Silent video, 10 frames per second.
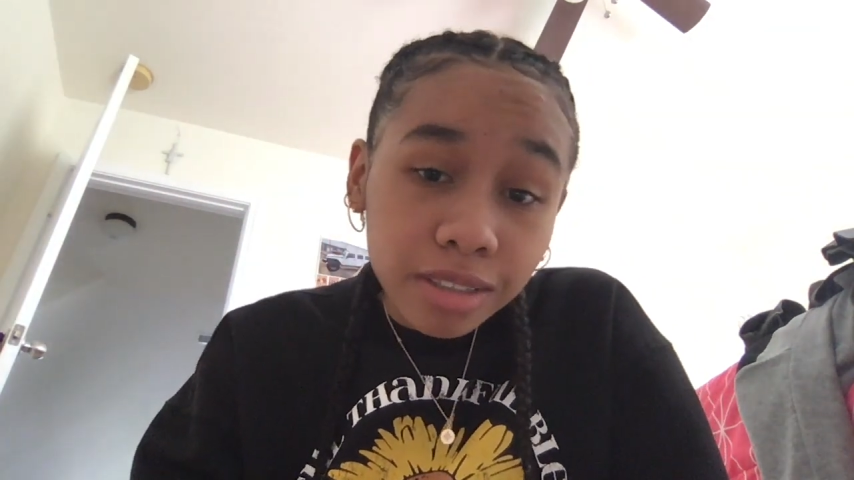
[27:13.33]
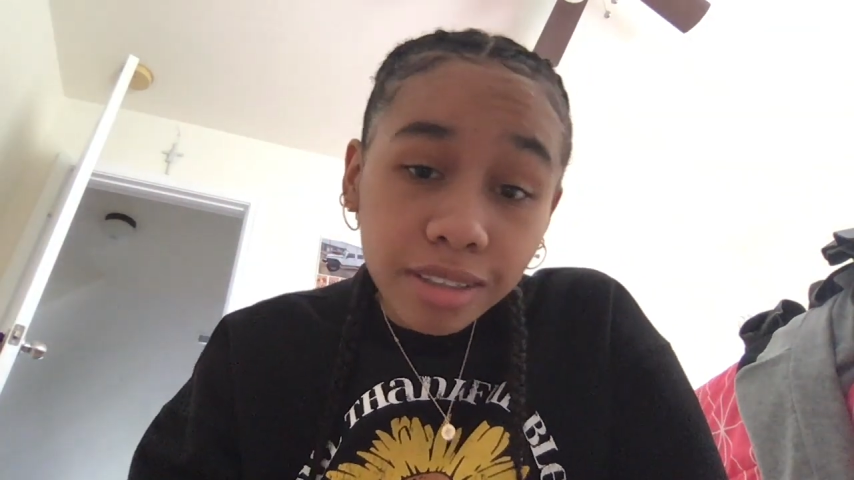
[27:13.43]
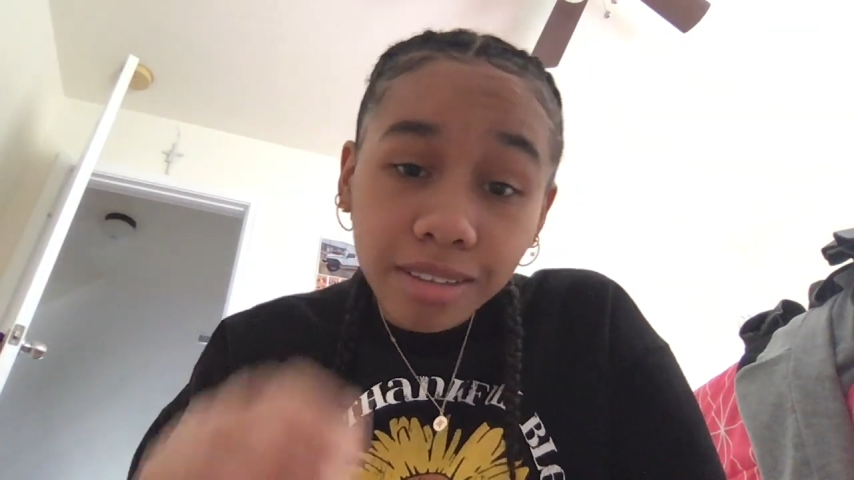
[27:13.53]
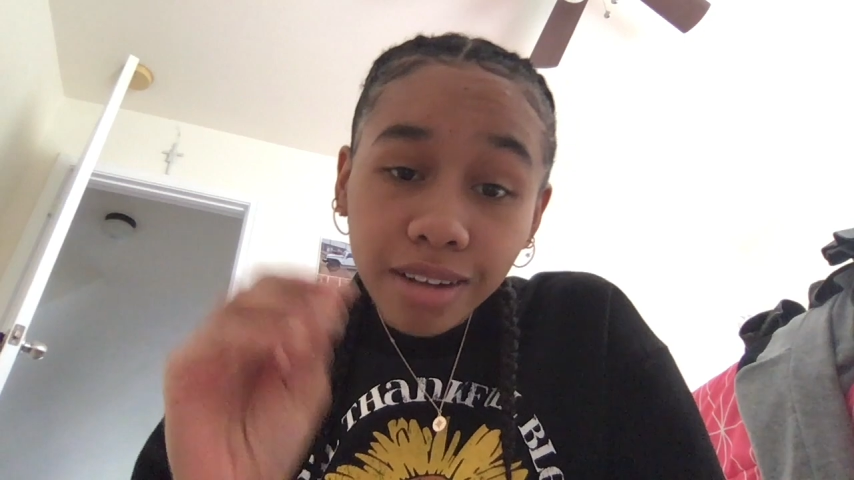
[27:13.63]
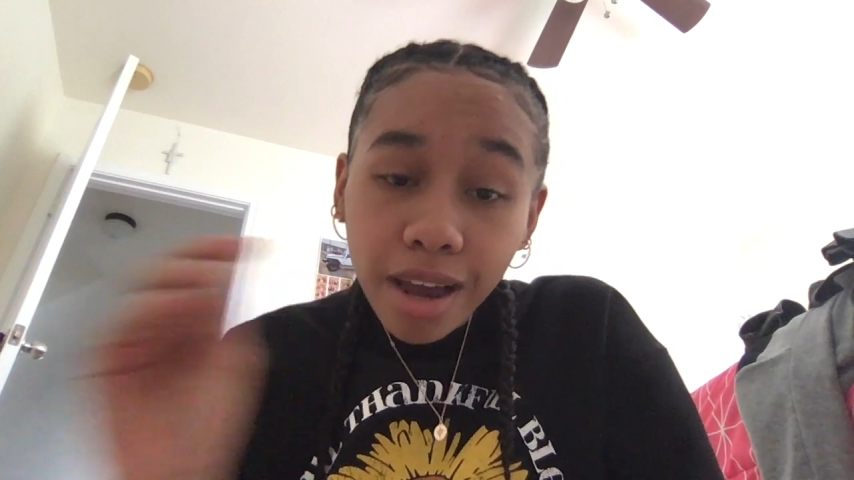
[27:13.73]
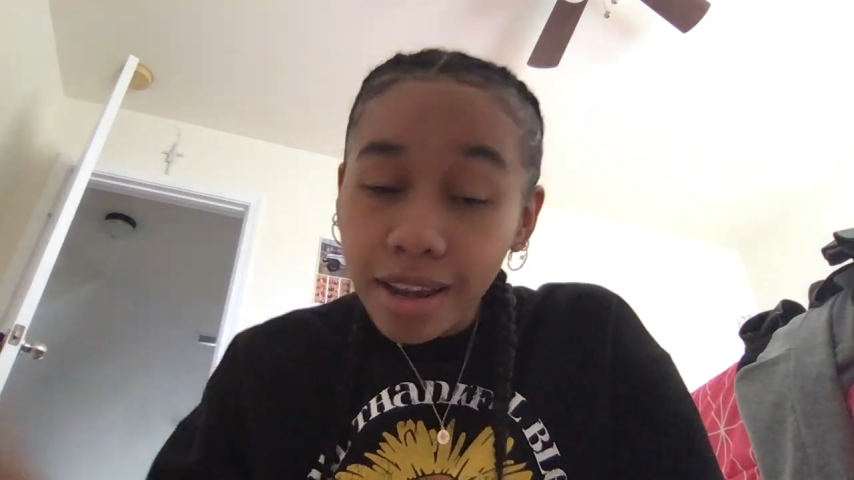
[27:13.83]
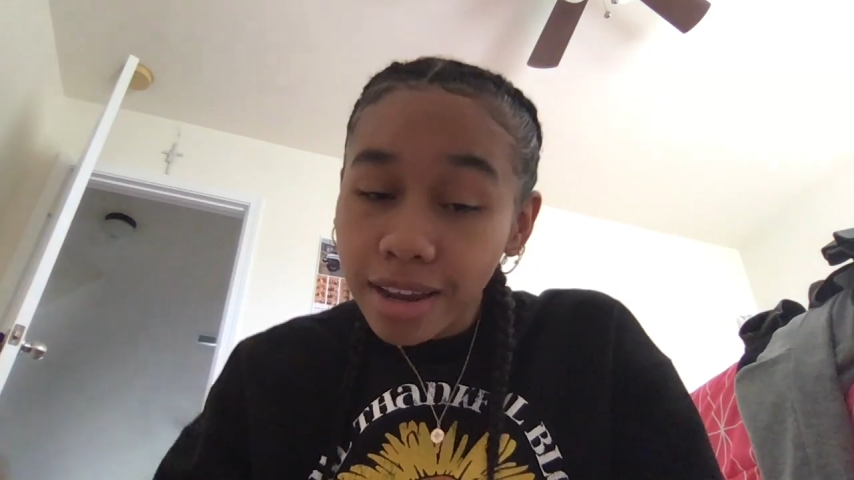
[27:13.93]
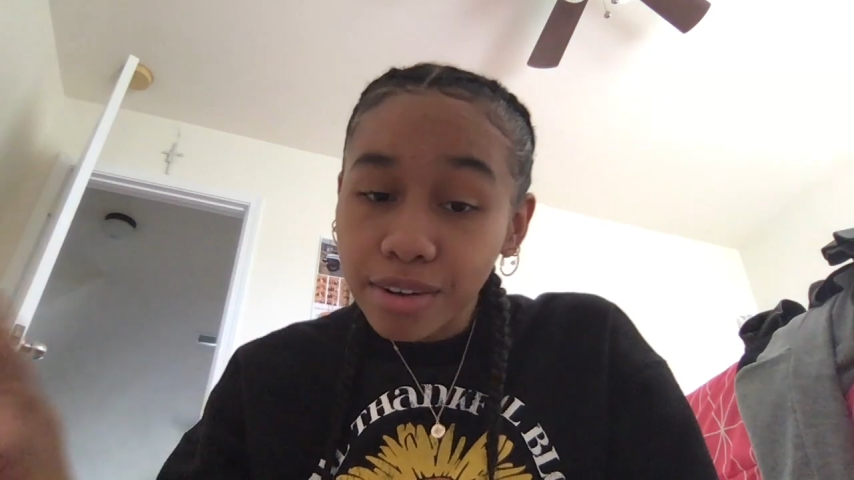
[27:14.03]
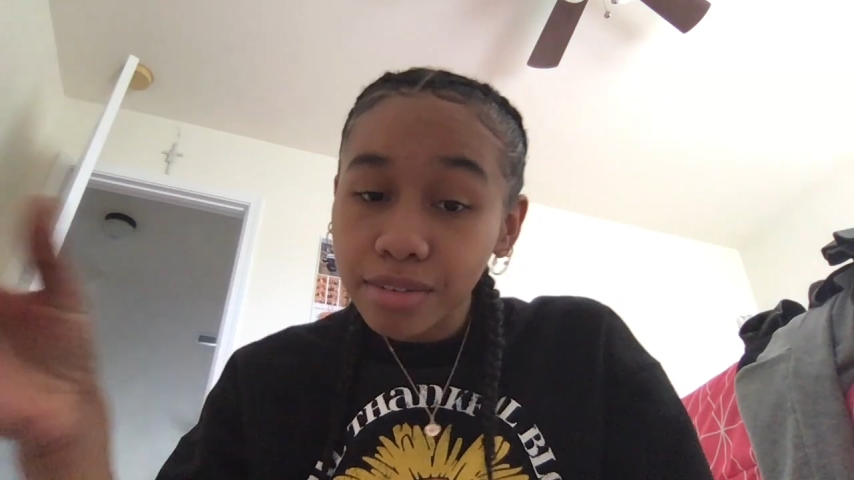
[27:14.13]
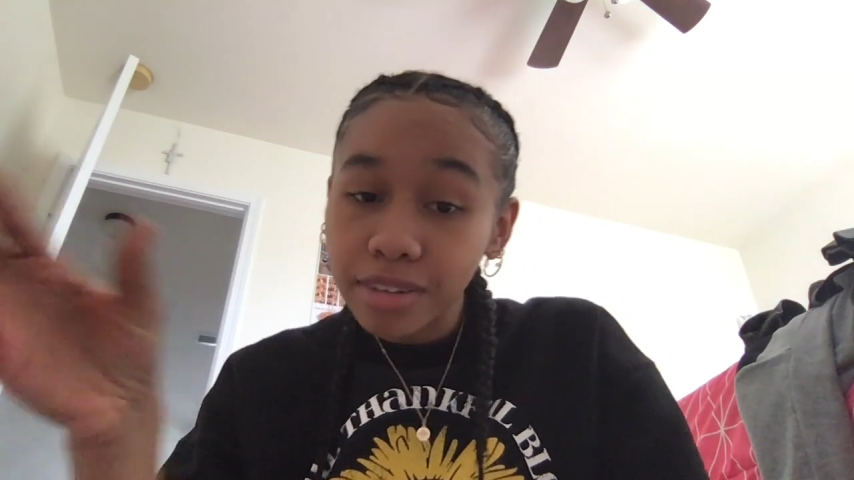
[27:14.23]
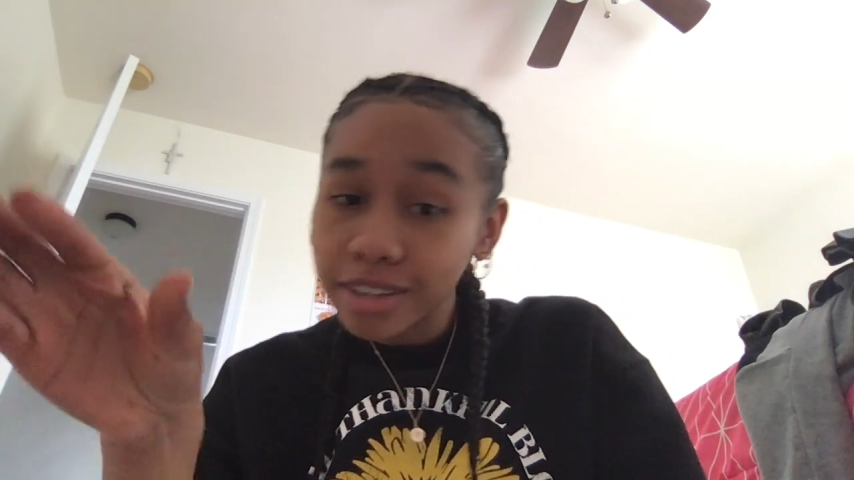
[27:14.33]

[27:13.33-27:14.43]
and how to edit